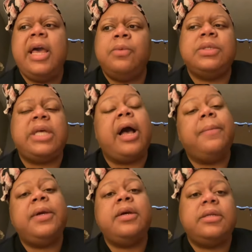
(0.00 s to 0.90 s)
and was like,
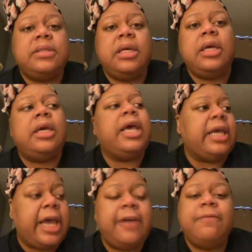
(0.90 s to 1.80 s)
"I'm here to see."
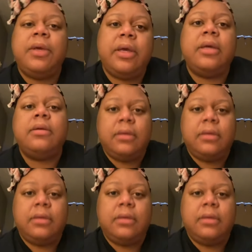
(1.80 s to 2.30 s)
And gave me